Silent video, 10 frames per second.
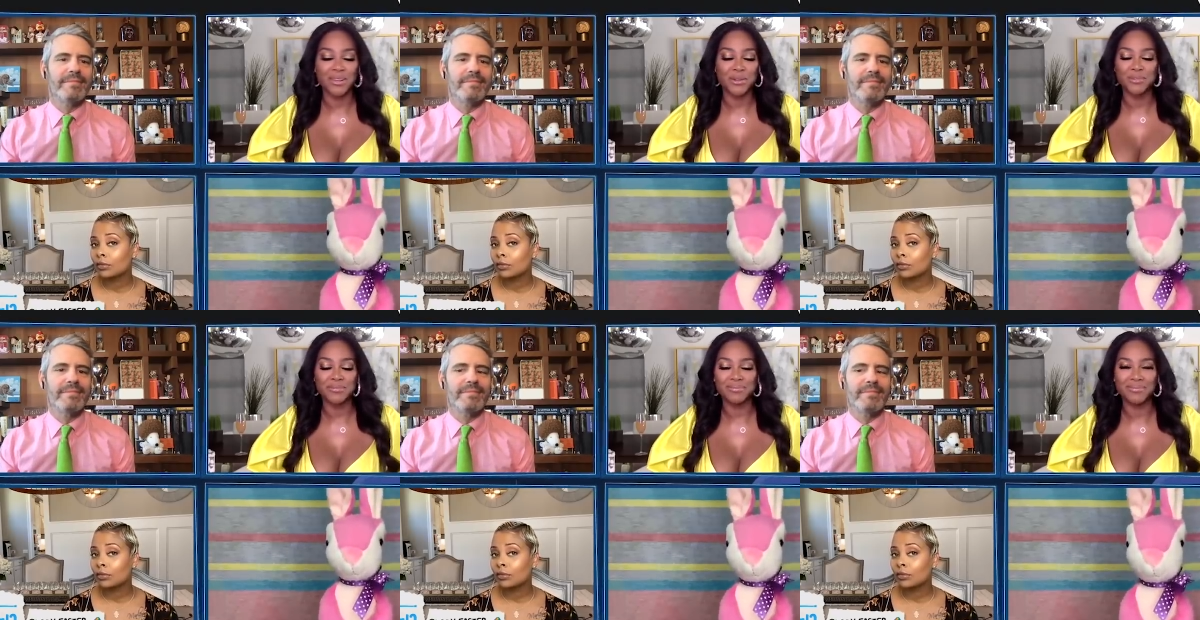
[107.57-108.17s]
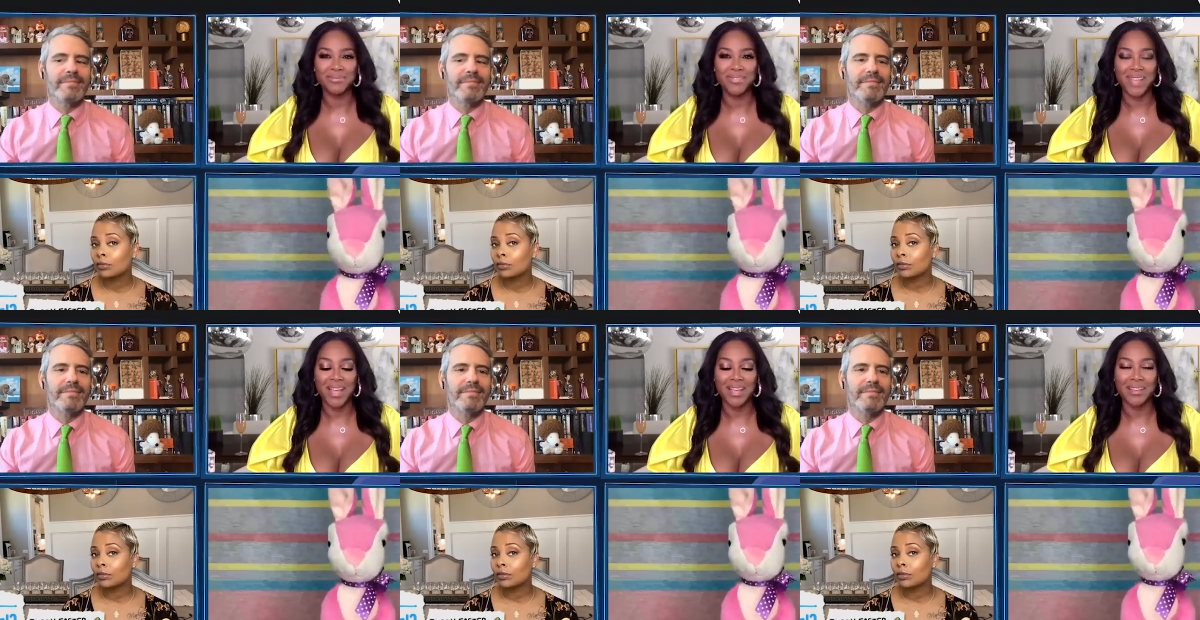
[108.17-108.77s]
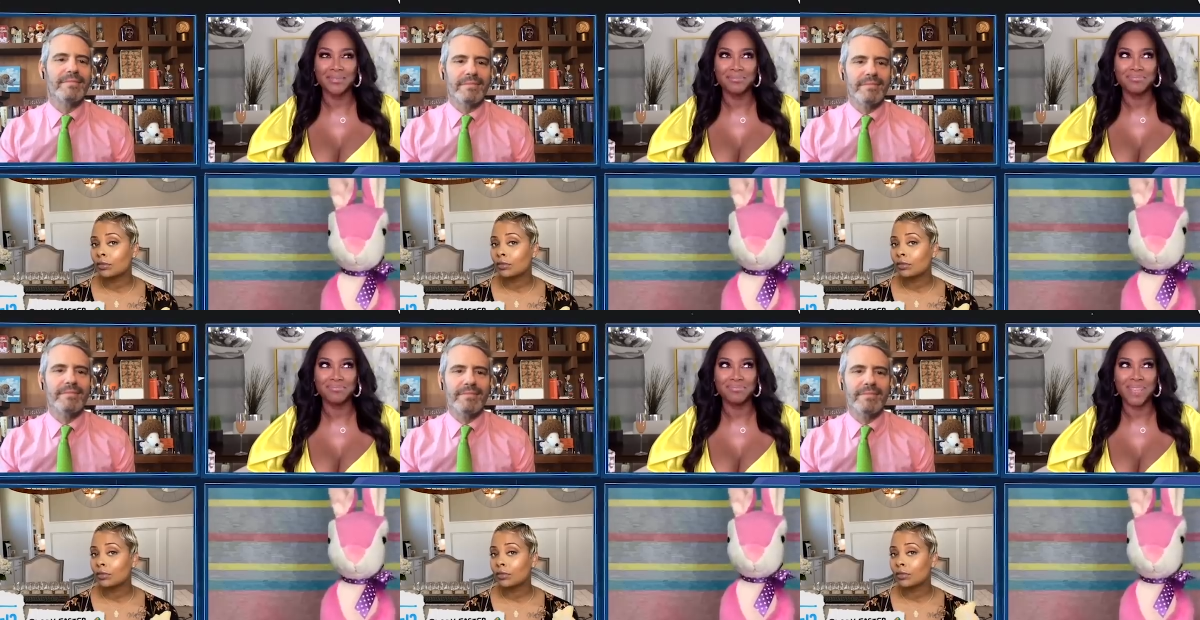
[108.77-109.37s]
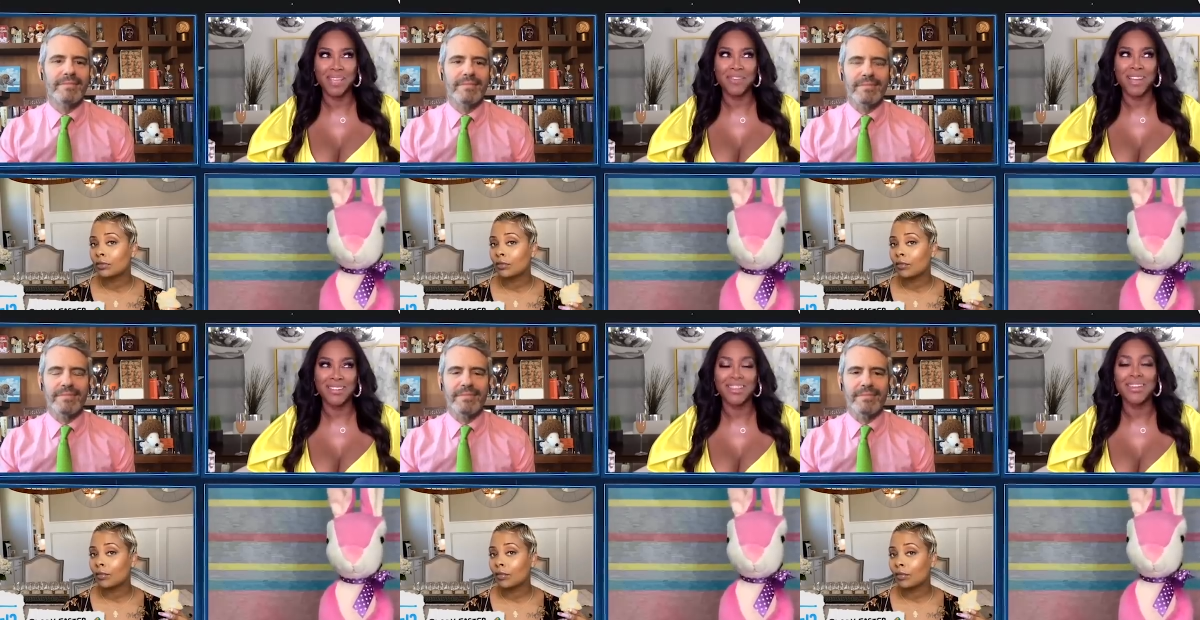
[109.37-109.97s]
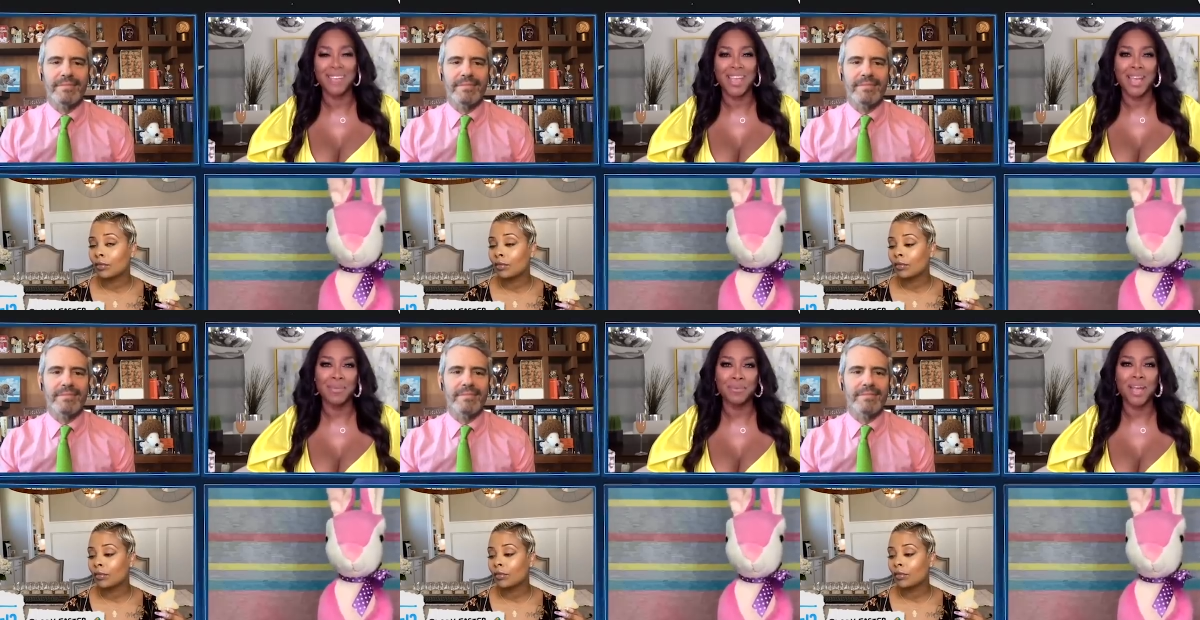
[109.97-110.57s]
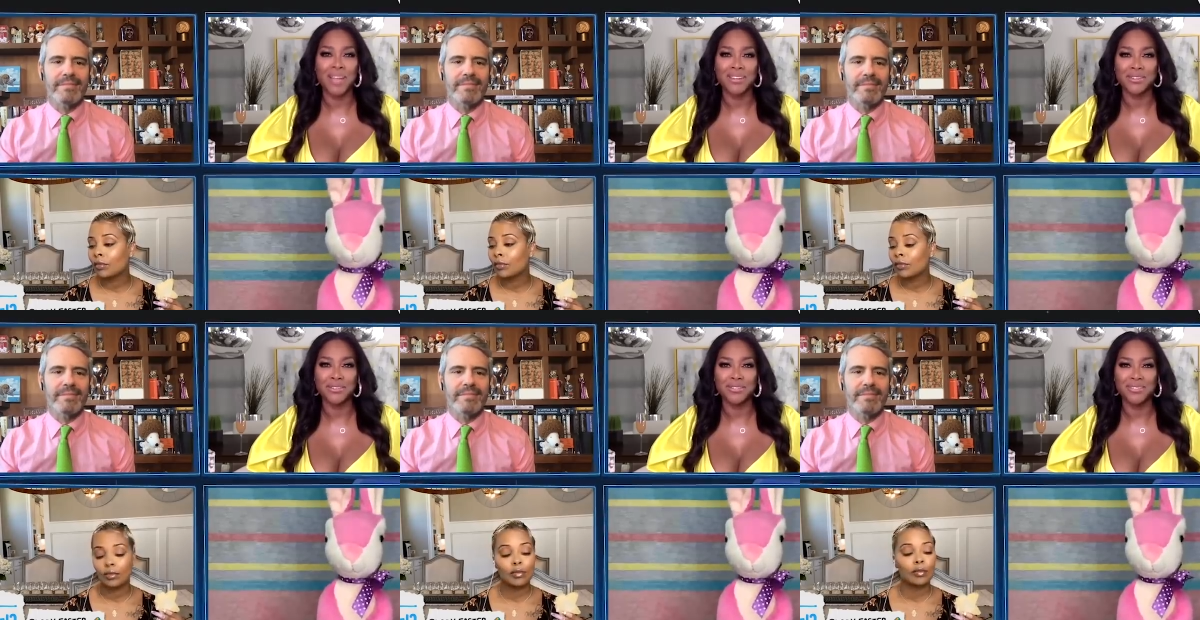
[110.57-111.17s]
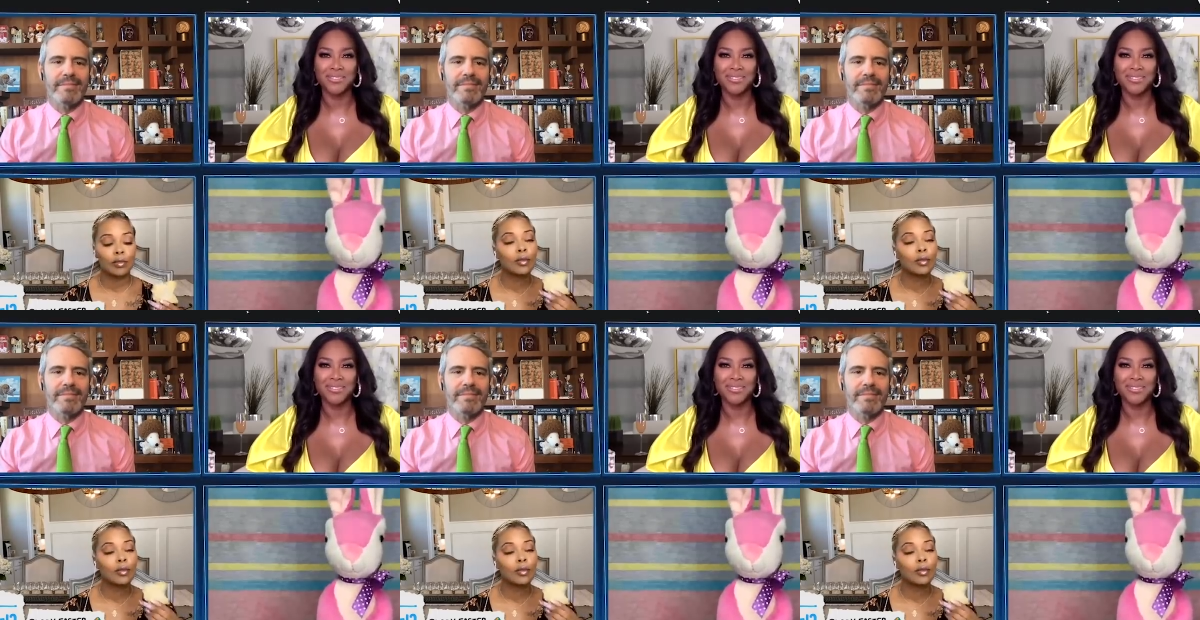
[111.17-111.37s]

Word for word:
Speaker 1: So uh, if I did, yeah, I, I do.